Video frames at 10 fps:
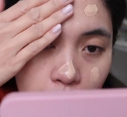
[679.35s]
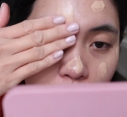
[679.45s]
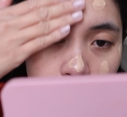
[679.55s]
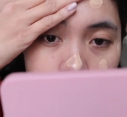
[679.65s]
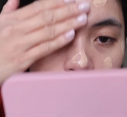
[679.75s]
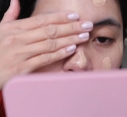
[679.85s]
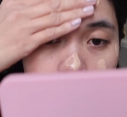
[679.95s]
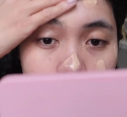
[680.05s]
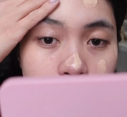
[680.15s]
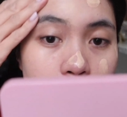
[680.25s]

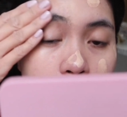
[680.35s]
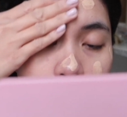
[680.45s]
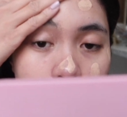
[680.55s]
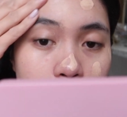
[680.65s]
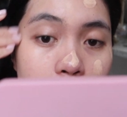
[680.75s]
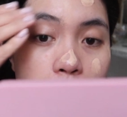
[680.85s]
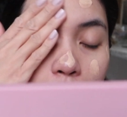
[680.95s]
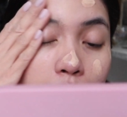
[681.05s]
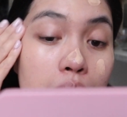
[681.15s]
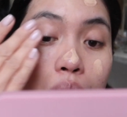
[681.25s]
easily, so as you
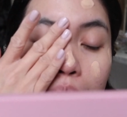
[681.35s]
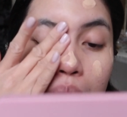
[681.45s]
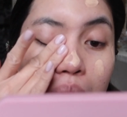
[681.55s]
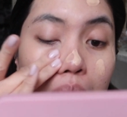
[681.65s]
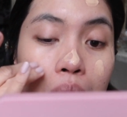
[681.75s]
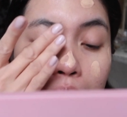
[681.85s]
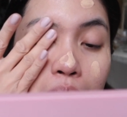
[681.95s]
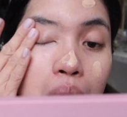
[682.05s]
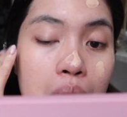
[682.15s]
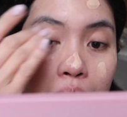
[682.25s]
see,
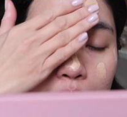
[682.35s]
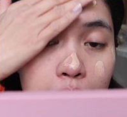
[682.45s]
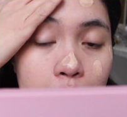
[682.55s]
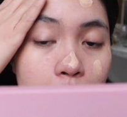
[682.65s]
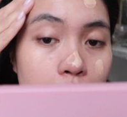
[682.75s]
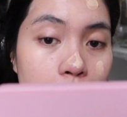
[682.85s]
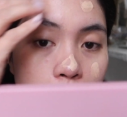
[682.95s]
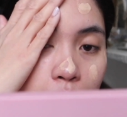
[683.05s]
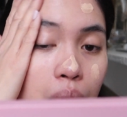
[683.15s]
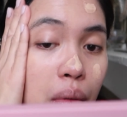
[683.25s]
it almost covers
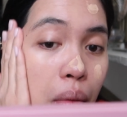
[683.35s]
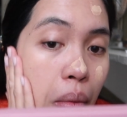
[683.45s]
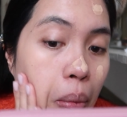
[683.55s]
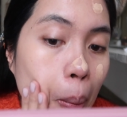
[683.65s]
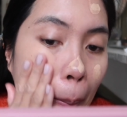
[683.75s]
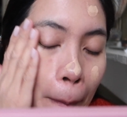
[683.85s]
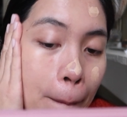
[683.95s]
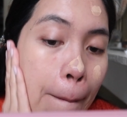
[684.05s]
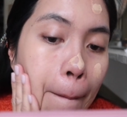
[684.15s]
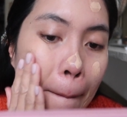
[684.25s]
already all my
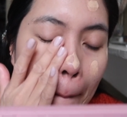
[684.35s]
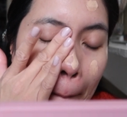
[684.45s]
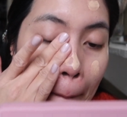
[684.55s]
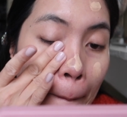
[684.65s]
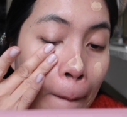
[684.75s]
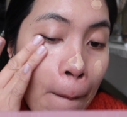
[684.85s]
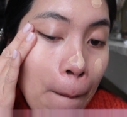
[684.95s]
imperfections